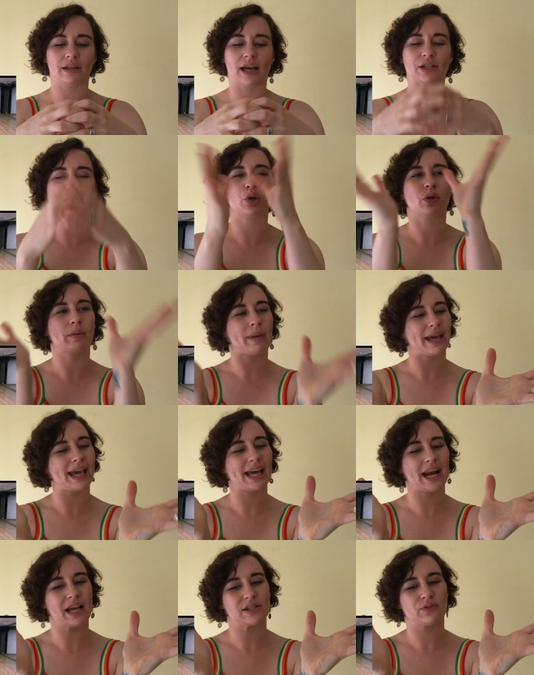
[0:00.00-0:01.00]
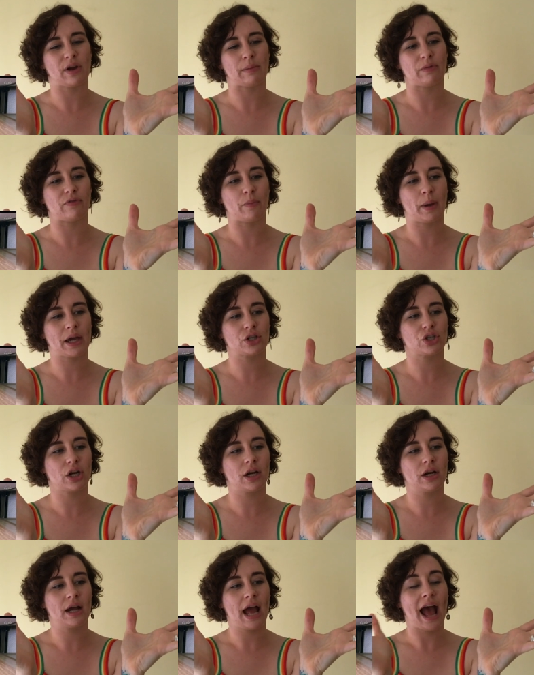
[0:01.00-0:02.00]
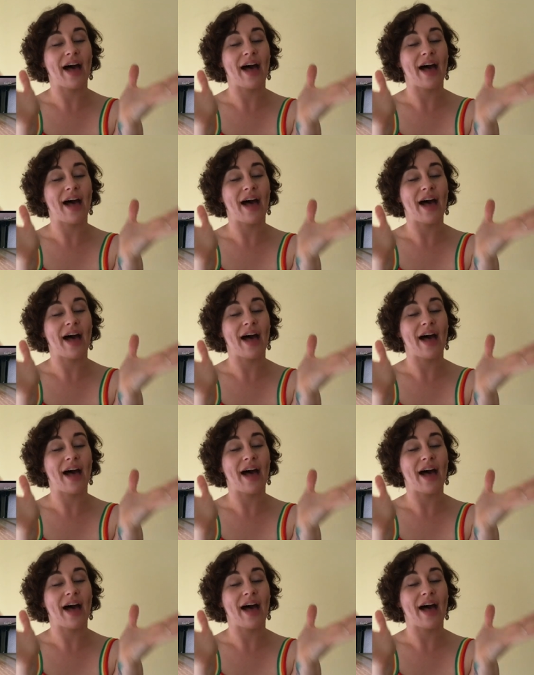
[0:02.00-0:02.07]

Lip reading: I don't know, they're making a nice frame of a picture,